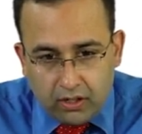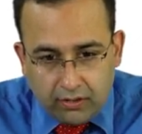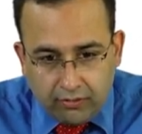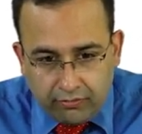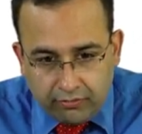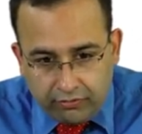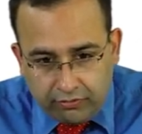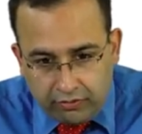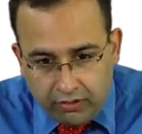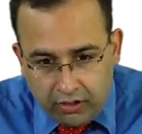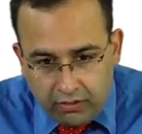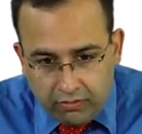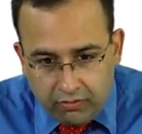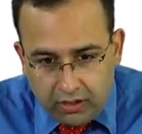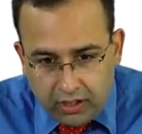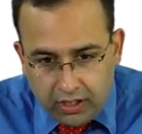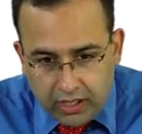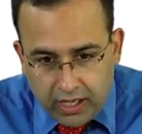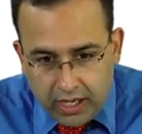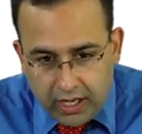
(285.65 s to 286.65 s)

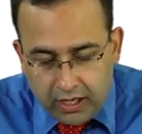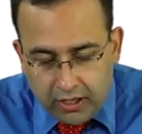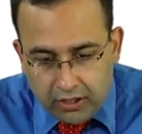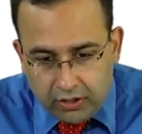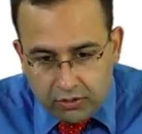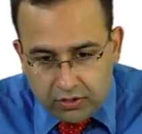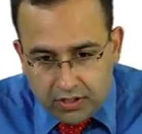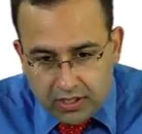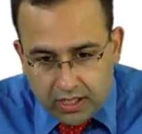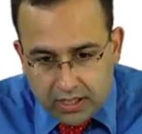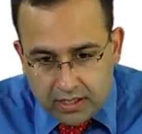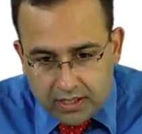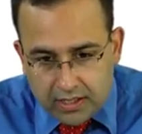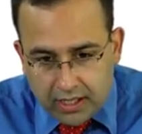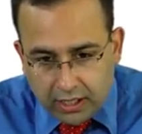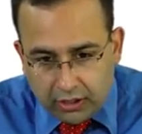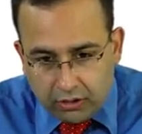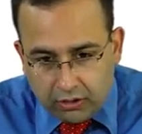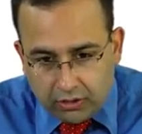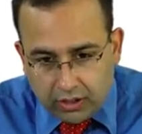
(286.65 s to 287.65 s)
fever inducing
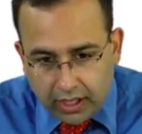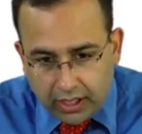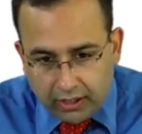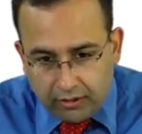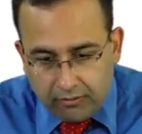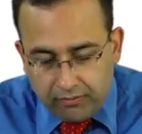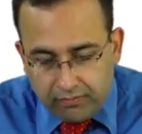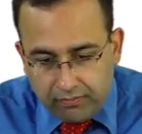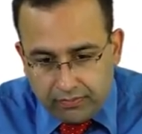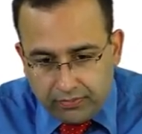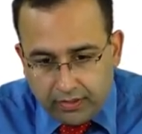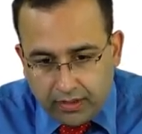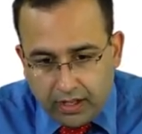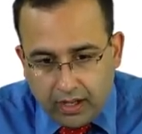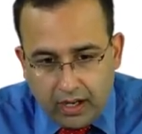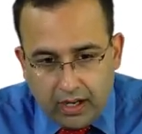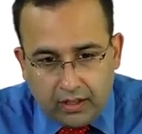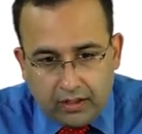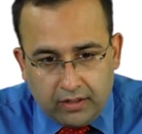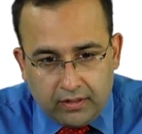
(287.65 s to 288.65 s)
cytokine.
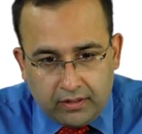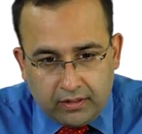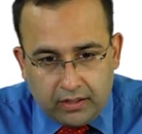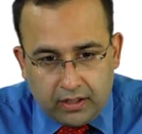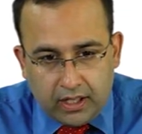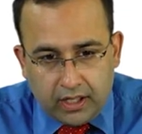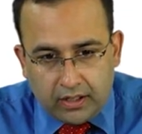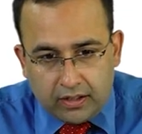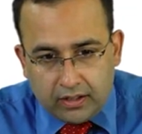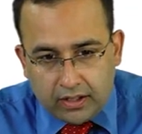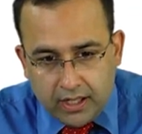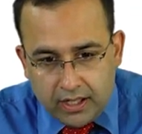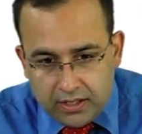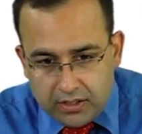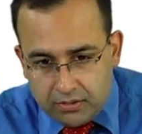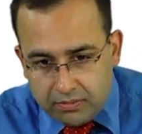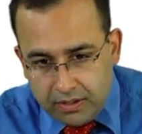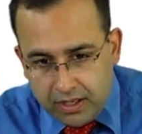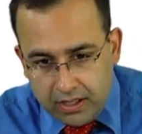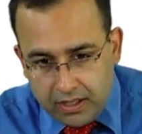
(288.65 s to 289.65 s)
It is
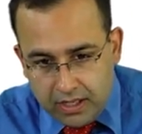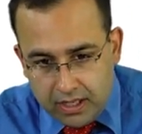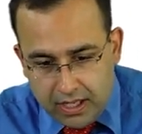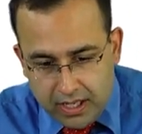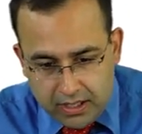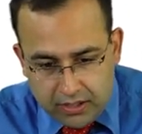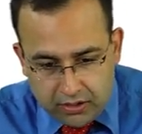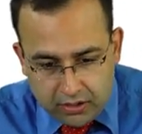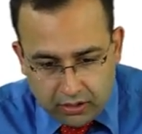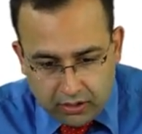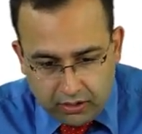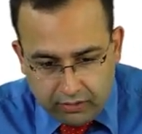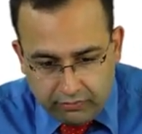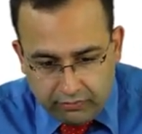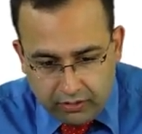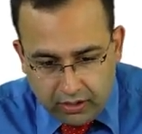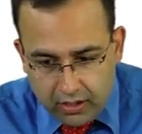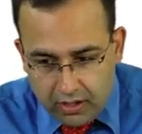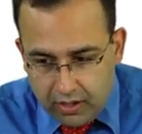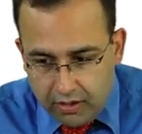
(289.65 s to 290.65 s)
characterized by release
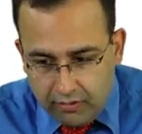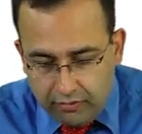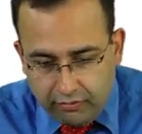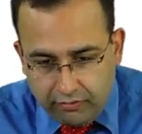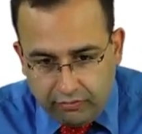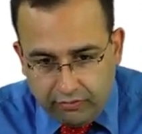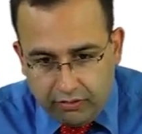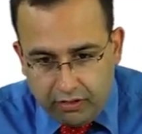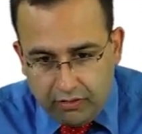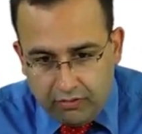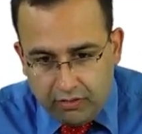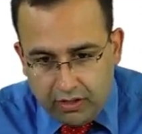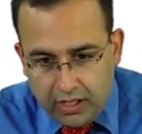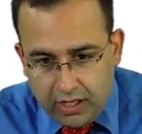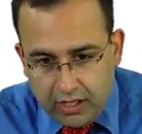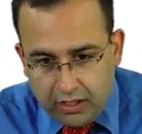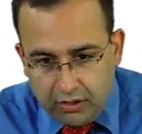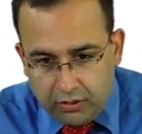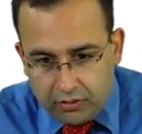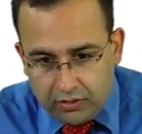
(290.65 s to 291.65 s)
of fever
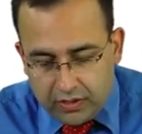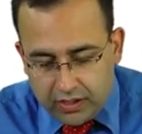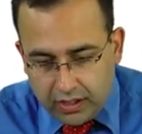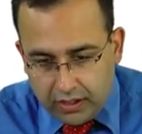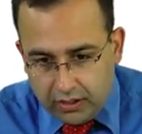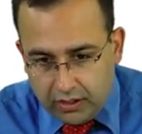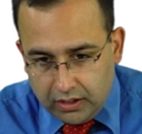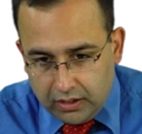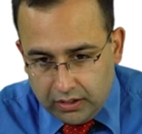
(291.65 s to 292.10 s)
inducing